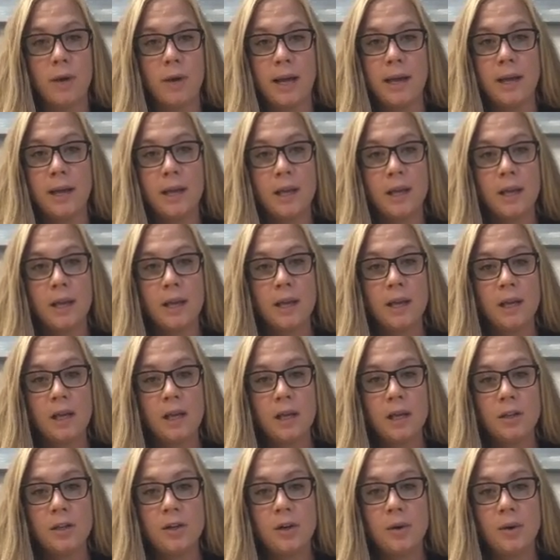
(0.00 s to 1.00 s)
But,
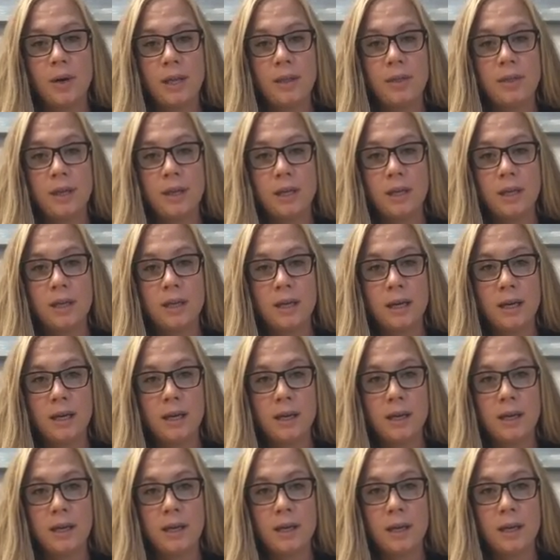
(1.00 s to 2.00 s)
you know, I think
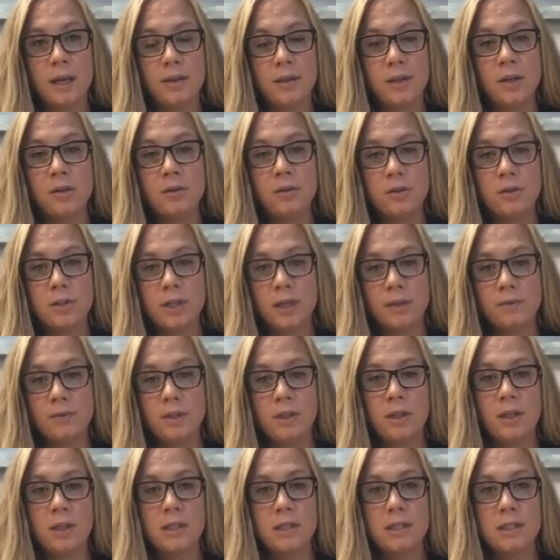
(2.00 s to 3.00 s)
you just have
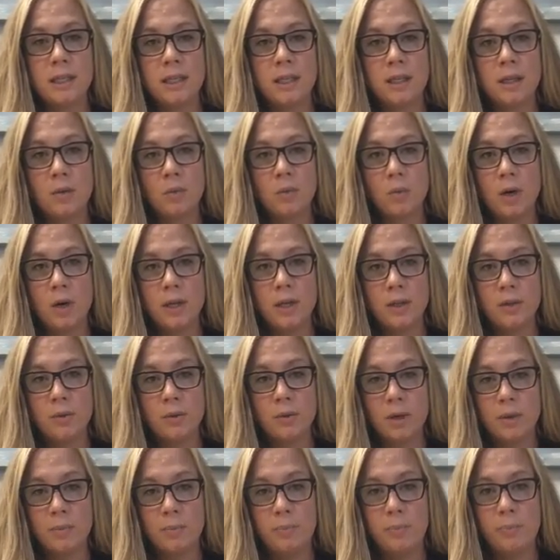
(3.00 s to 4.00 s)
to consider what
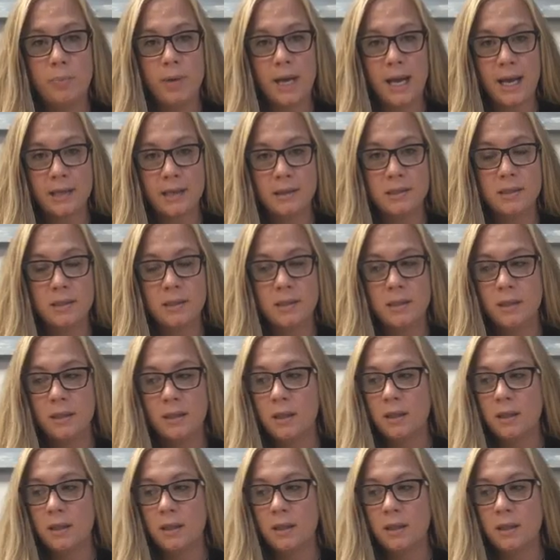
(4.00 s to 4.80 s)
your best